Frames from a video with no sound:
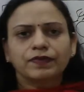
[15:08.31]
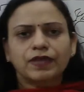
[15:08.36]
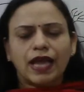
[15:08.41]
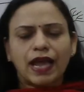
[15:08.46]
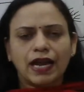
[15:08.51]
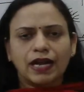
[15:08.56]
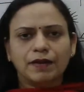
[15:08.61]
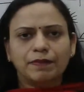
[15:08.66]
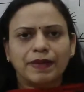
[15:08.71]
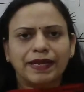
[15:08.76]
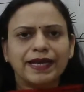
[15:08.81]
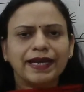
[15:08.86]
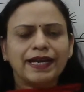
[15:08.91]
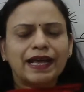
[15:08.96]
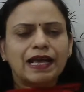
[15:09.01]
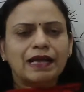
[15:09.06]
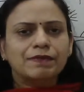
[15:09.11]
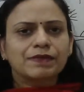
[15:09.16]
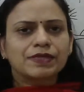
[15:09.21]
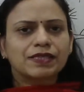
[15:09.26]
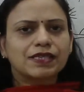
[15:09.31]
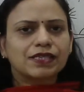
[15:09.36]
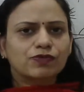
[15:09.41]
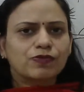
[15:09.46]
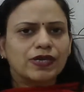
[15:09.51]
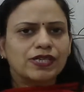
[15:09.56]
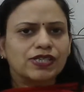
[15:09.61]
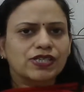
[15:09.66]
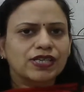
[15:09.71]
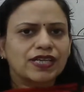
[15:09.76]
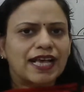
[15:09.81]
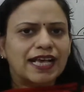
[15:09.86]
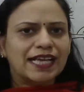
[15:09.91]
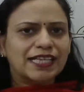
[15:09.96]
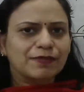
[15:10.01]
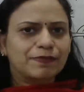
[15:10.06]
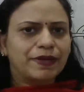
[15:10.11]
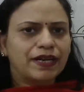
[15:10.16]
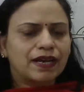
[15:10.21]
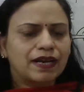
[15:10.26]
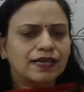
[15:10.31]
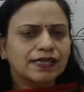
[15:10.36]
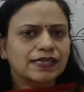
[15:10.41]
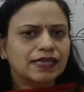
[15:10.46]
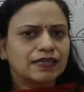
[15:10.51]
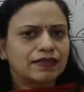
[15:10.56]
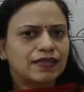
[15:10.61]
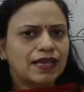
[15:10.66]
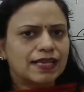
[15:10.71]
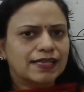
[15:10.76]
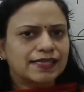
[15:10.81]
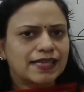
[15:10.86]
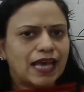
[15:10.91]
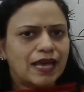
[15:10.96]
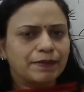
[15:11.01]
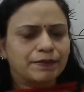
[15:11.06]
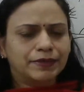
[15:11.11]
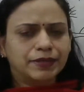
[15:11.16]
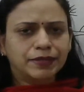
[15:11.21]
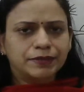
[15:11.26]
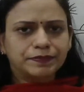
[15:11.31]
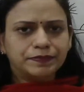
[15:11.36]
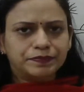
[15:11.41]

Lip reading: And many times this question has been asked in the exam.